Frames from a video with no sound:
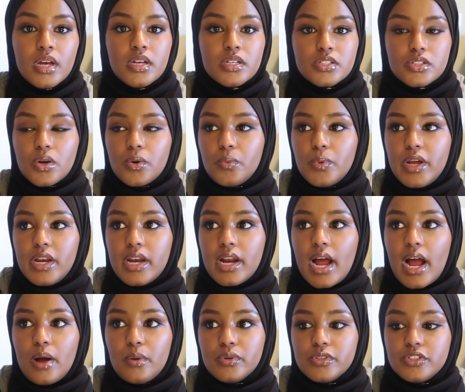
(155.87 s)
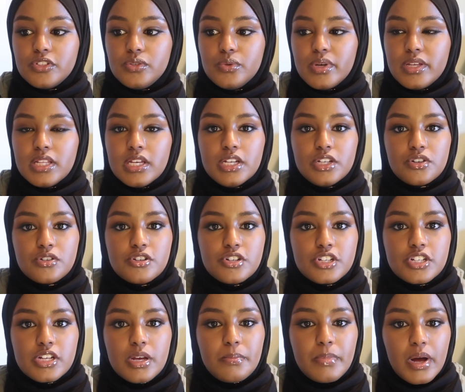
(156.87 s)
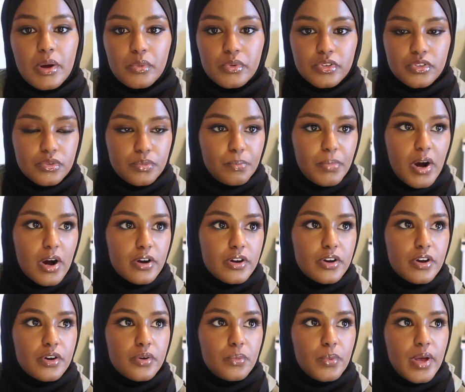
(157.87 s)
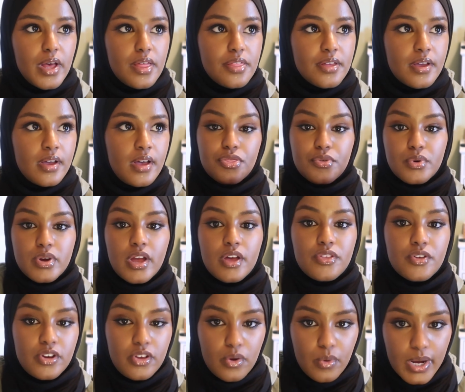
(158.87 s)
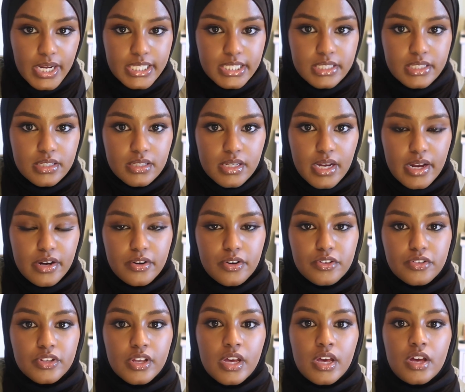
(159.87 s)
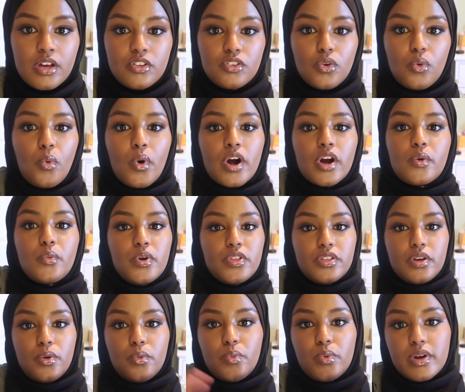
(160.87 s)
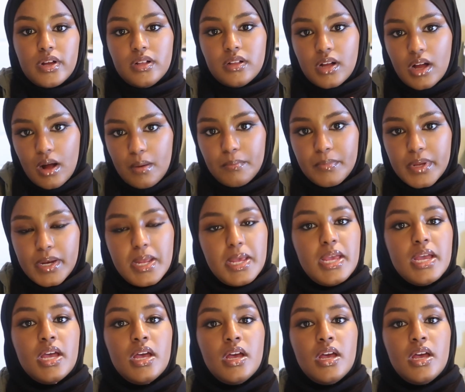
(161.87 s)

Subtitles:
So when I was doing the internship, I was partnered with 3 other UX designers to work with a real company.